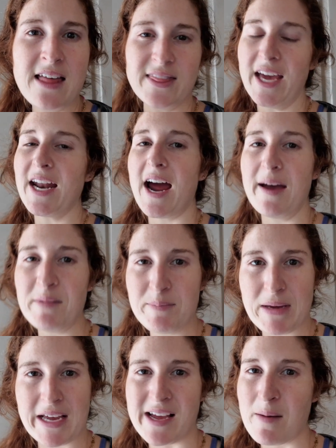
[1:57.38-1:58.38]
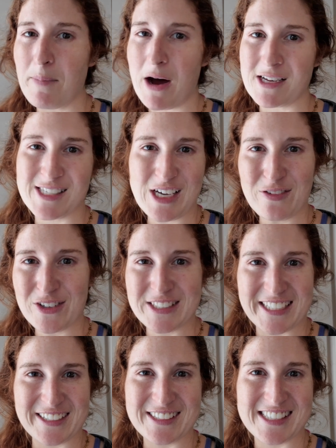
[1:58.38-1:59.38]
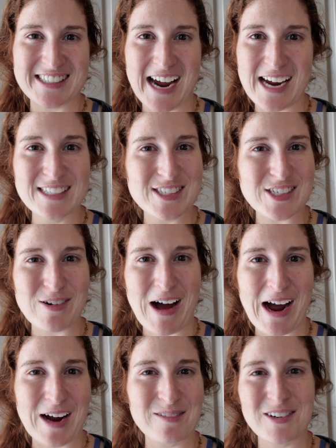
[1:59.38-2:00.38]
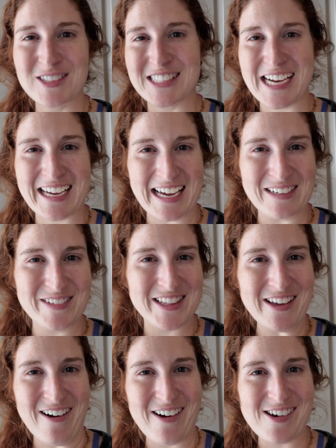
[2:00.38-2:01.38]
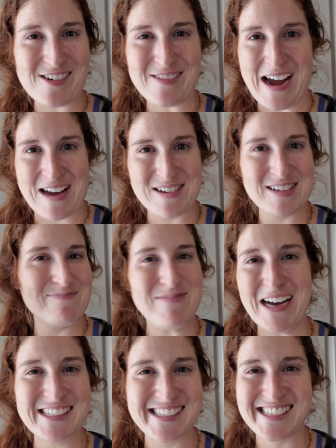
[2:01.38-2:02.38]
then I'm making a pasta for dinner tonight. So I will check in with y'all around pasta